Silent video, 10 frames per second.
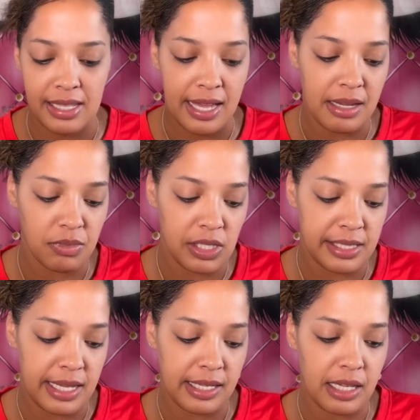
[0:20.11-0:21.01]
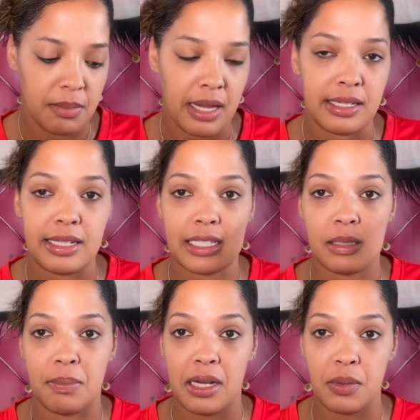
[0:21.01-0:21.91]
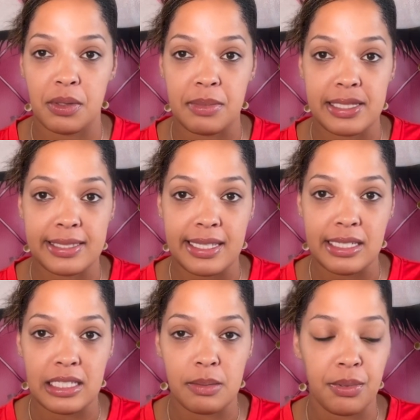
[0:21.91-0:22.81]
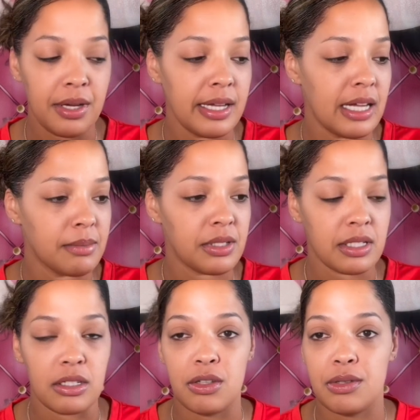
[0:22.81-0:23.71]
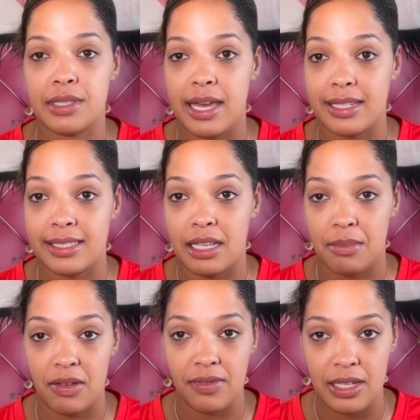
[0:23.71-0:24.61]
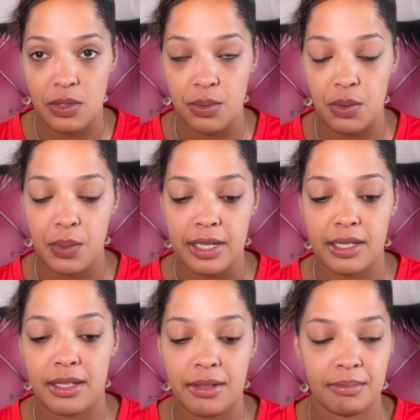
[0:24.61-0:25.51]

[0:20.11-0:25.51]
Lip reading: I am just taking my NYX Bare With Me setting spray. I'm just gonna use that and set my face real quick.